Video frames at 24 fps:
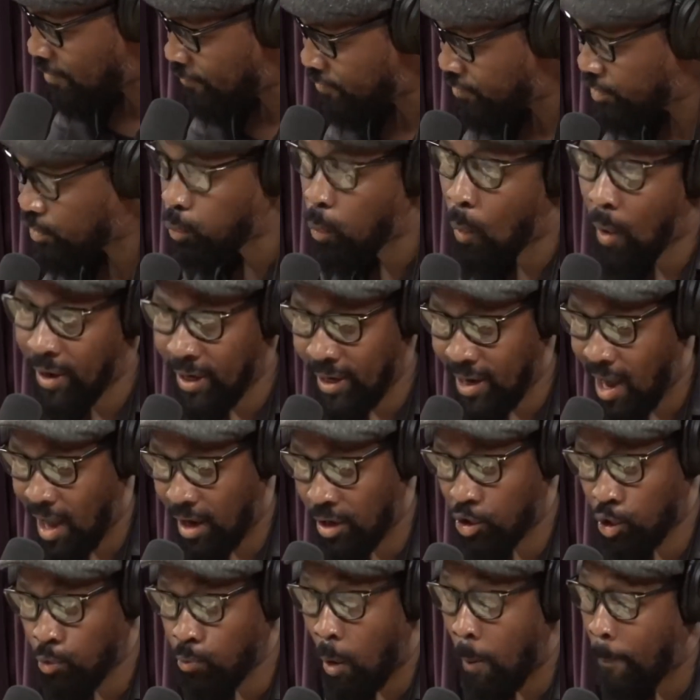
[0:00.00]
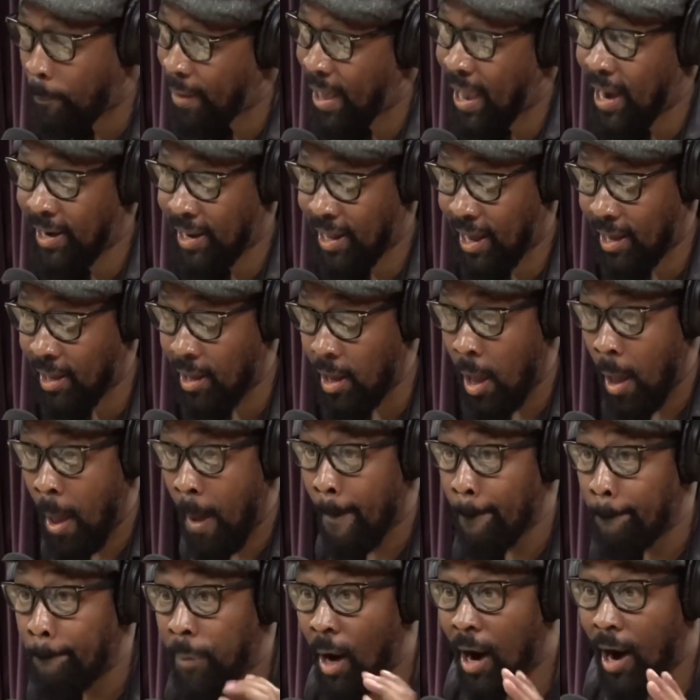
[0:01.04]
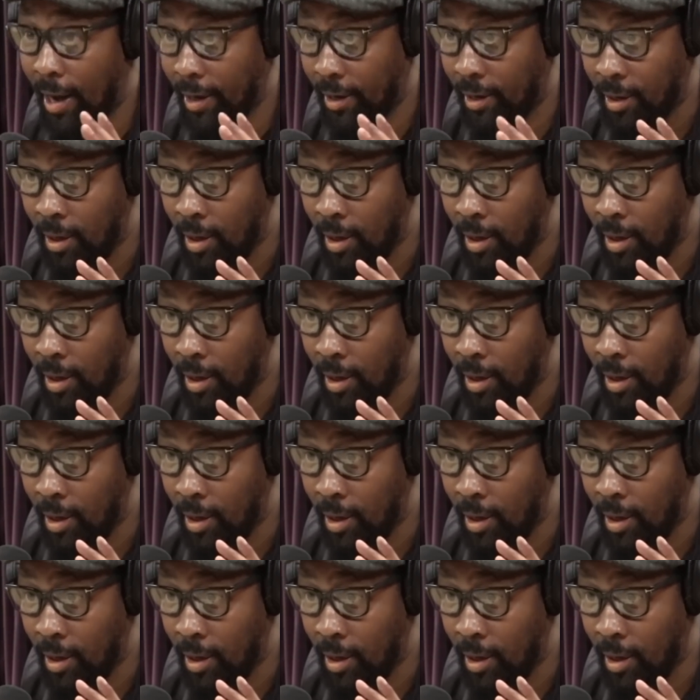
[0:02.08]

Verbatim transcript: it was twenty dollars, you won't pay that. But